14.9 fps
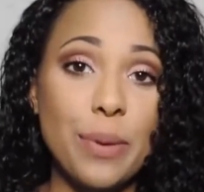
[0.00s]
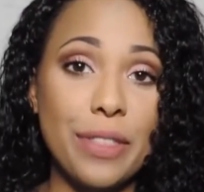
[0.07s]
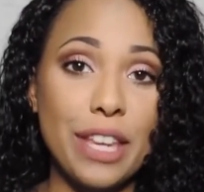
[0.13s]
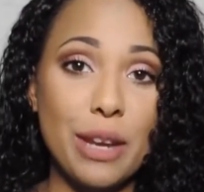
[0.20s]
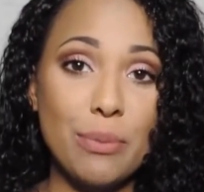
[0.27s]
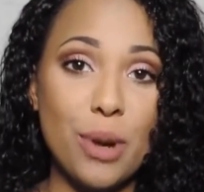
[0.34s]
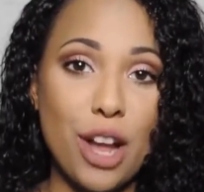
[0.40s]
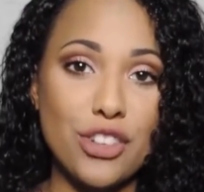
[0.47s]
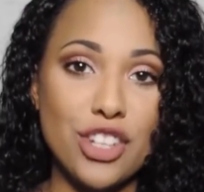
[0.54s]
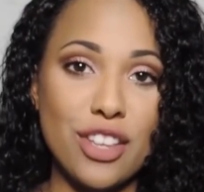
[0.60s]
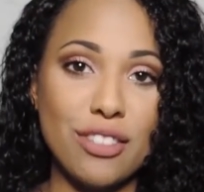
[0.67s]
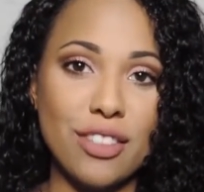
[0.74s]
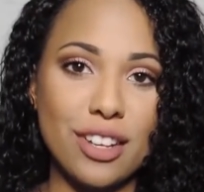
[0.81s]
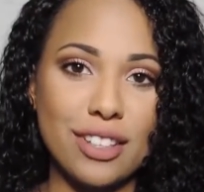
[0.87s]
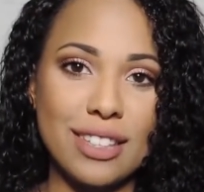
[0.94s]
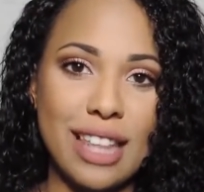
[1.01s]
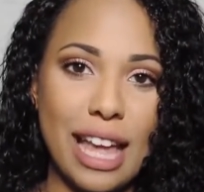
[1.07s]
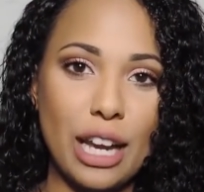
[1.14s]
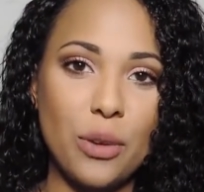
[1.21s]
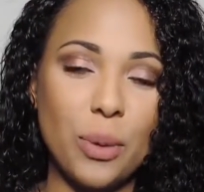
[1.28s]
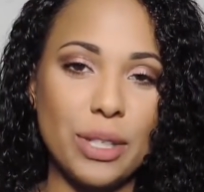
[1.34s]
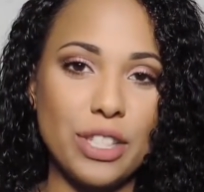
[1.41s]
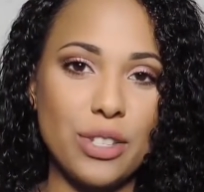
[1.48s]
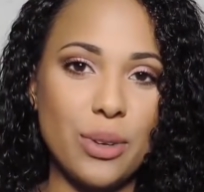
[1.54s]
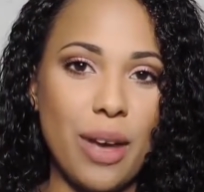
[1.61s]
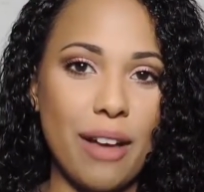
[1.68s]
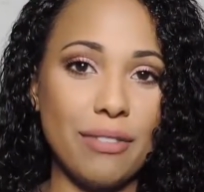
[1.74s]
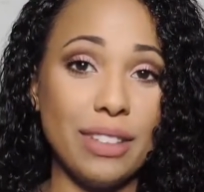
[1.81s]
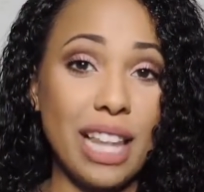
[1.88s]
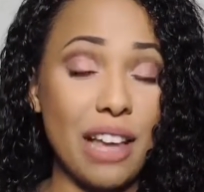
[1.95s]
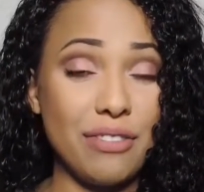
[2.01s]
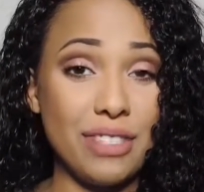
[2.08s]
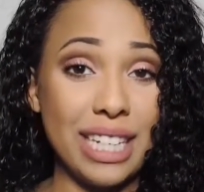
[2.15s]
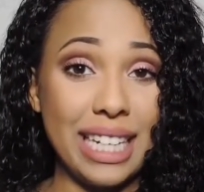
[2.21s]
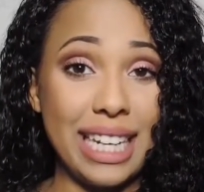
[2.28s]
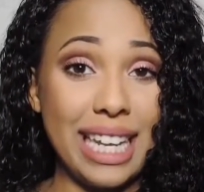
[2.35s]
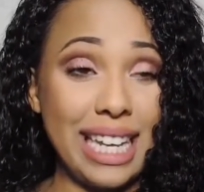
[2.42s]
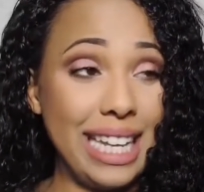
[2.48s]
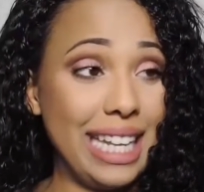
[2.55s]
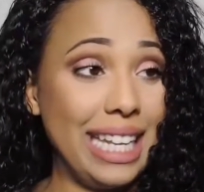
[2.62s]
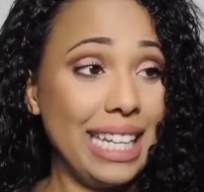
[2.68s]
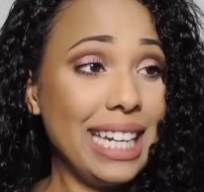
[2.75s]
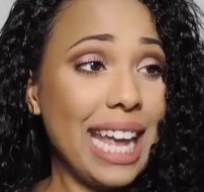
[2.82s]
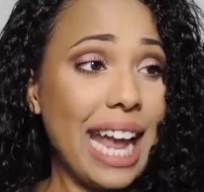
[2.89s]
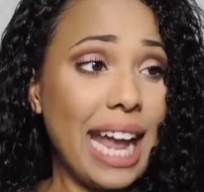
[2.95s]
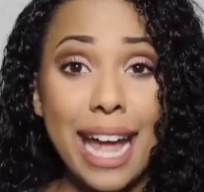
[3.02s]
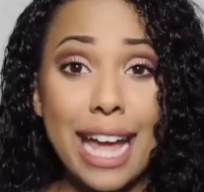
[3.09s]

is what the impression looks like once you have left it in.